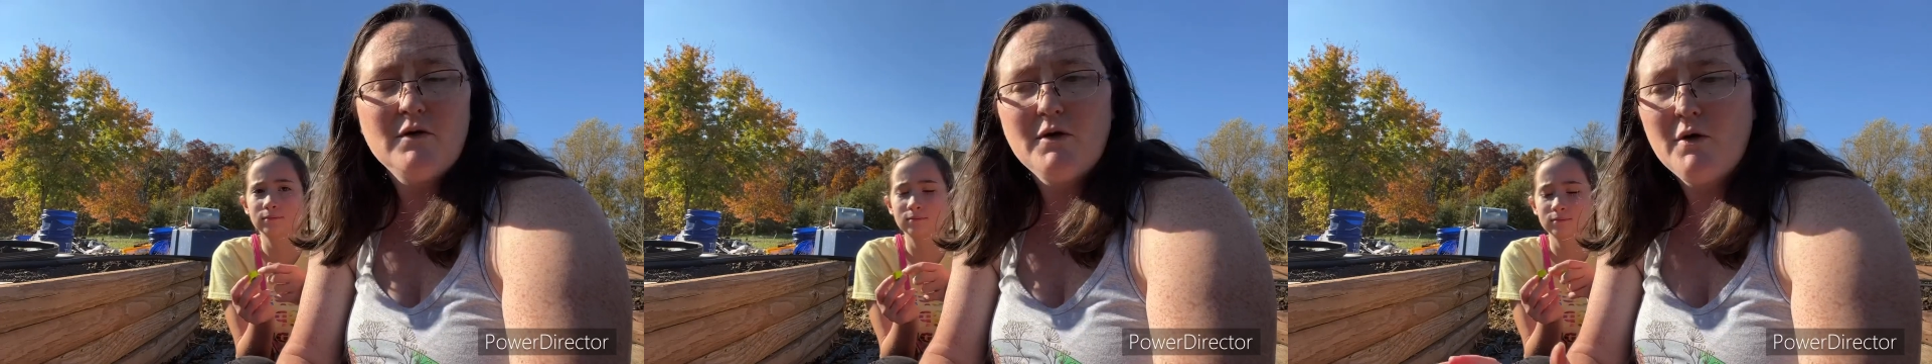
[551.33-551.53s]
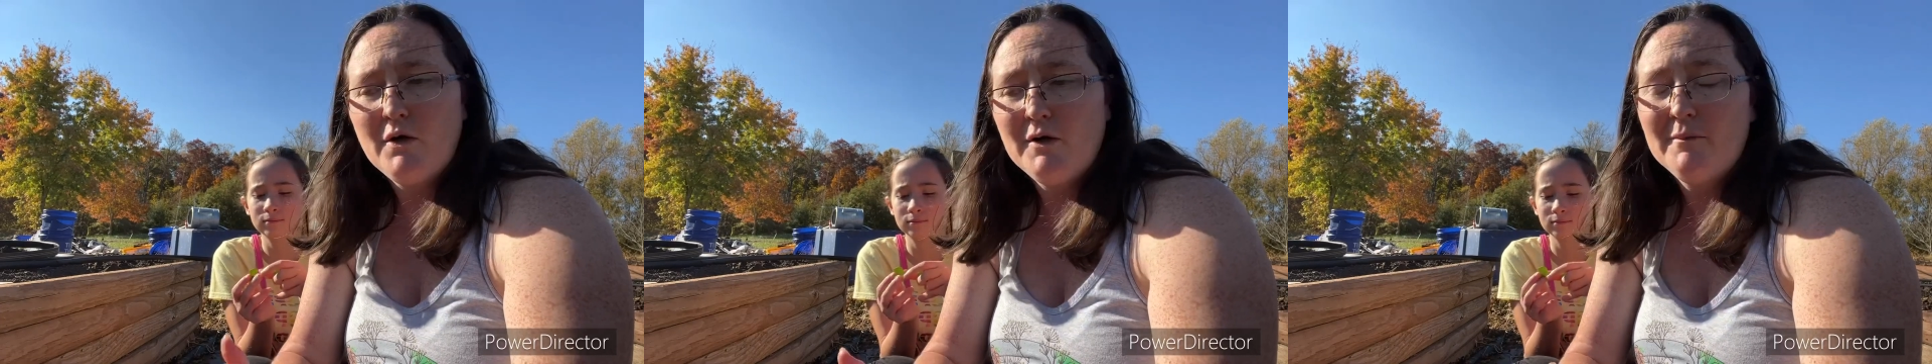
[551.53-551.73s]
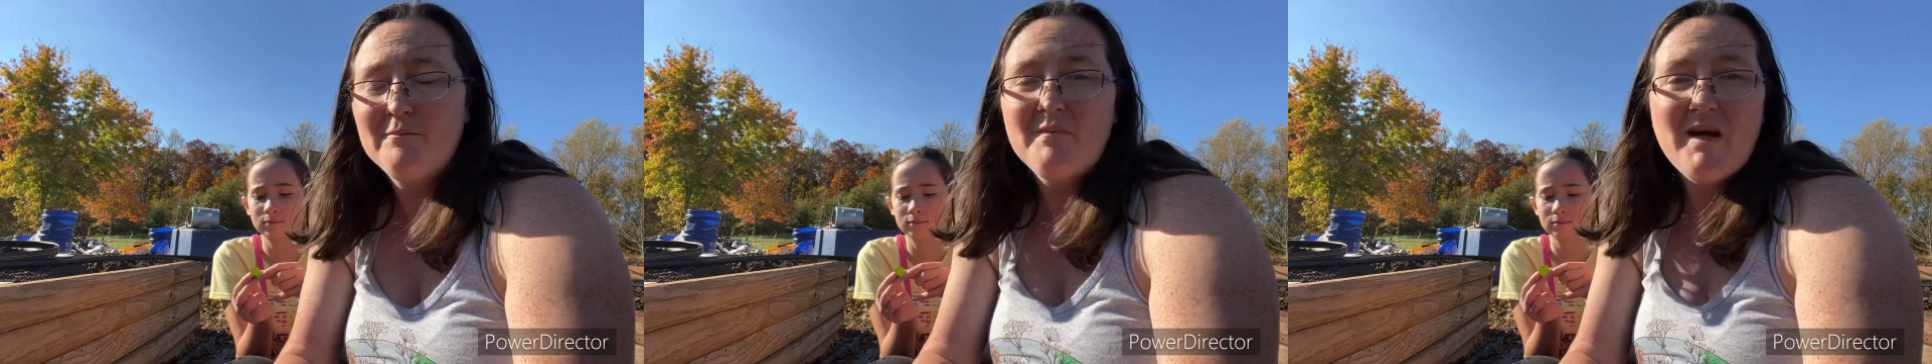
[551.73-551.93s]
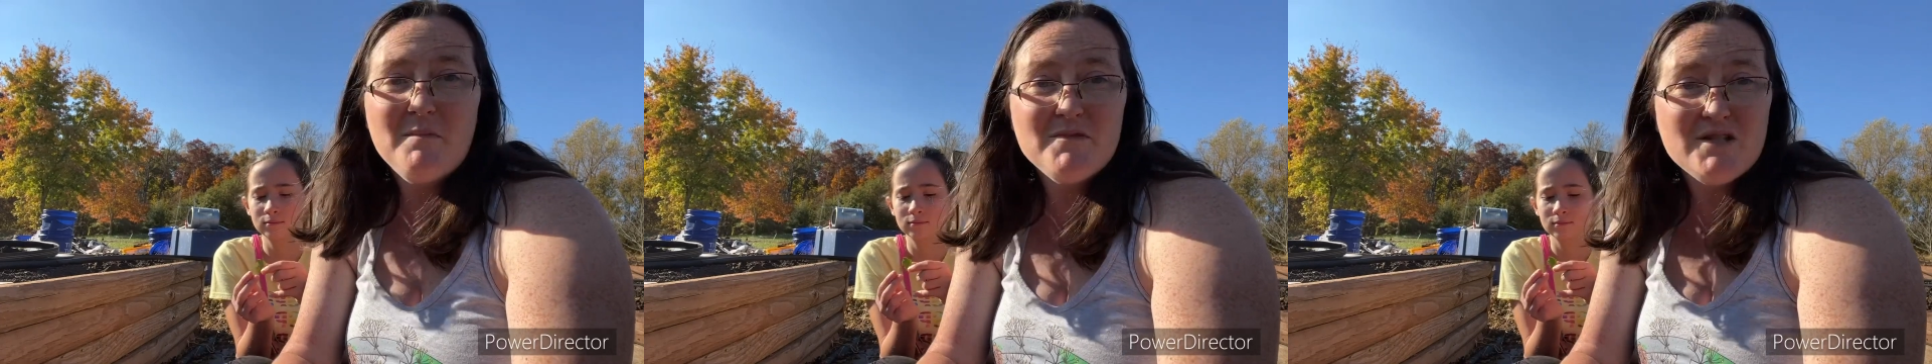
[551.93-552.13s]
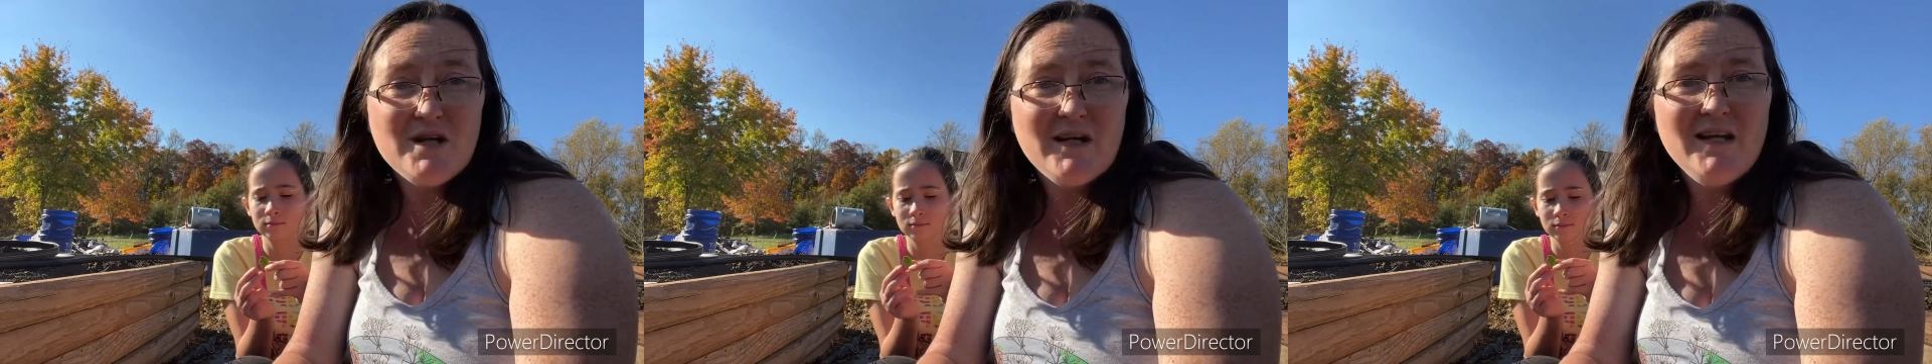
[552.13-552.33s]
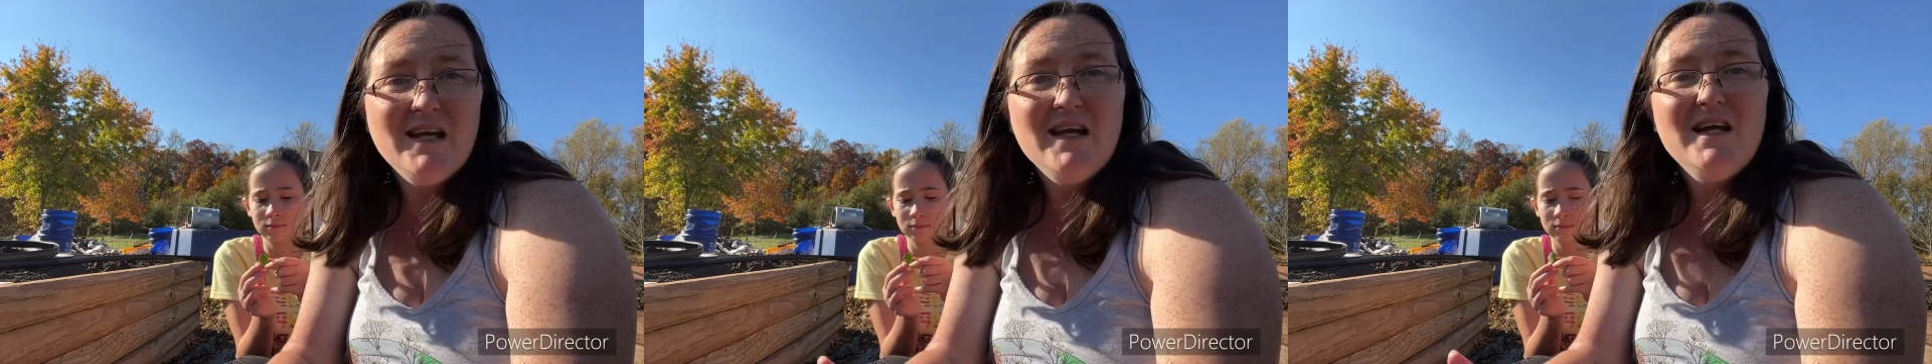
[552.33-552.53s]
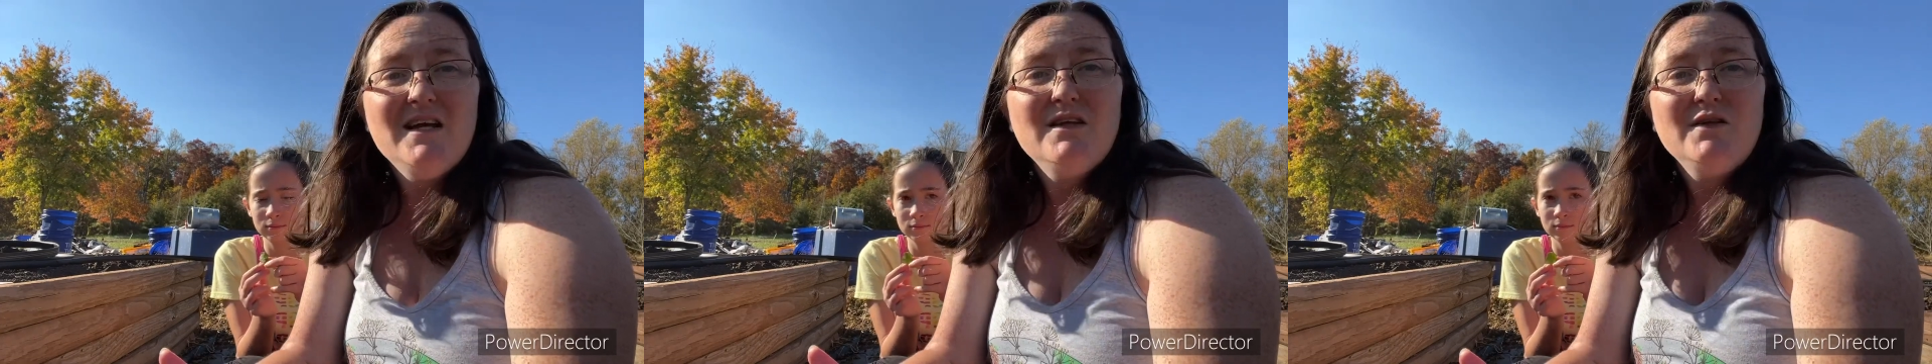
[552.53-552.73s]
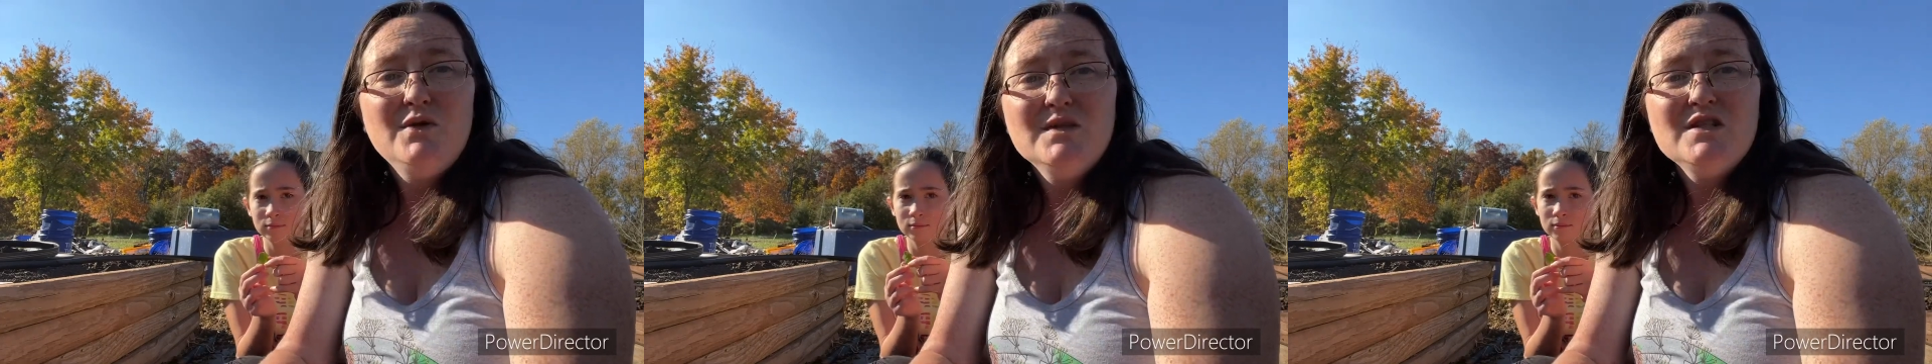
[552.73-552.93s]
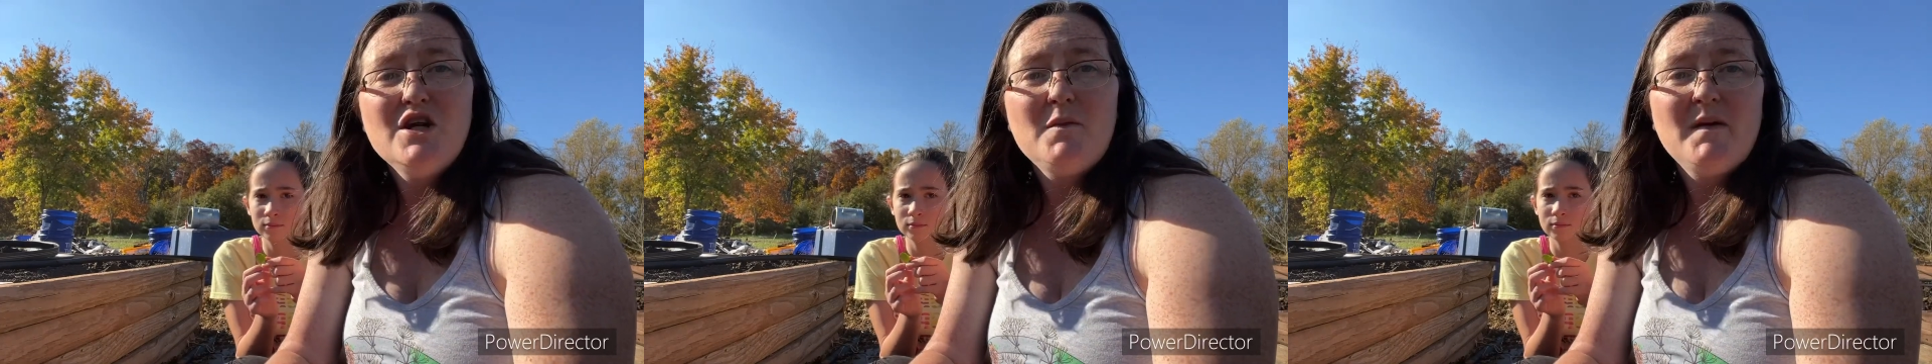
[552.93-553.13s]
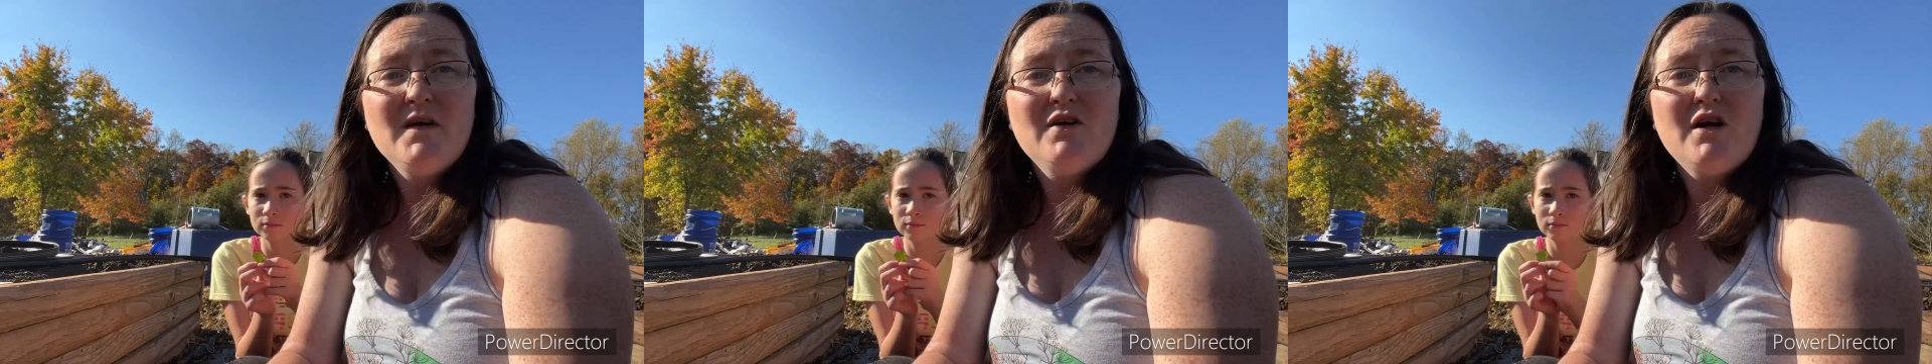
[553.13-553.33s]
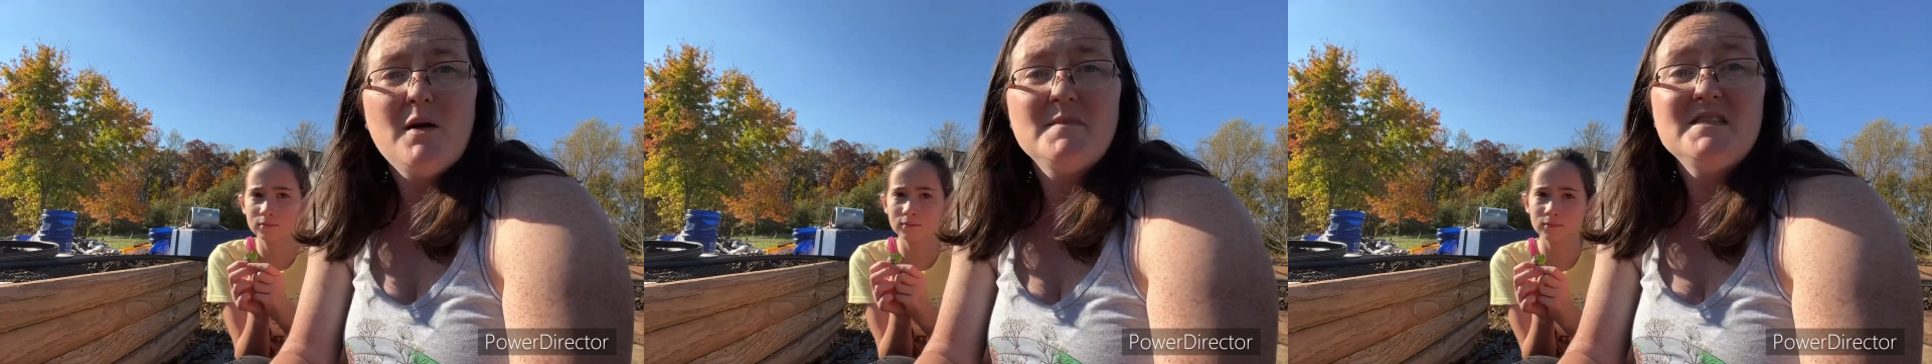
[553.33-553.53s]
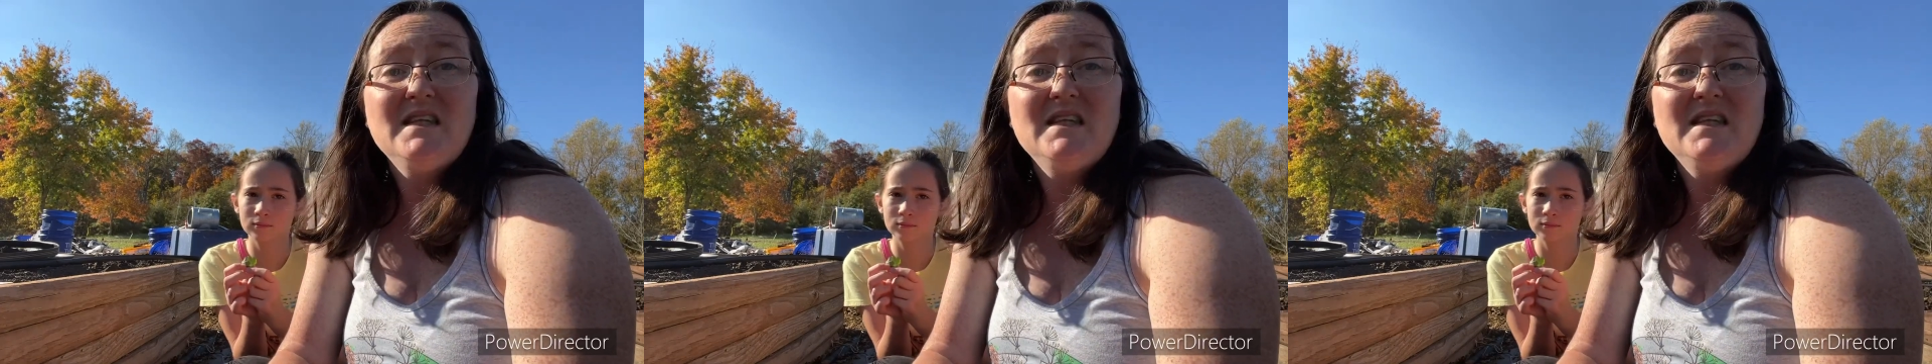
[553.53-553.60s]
or I'm sorry, losing all my crops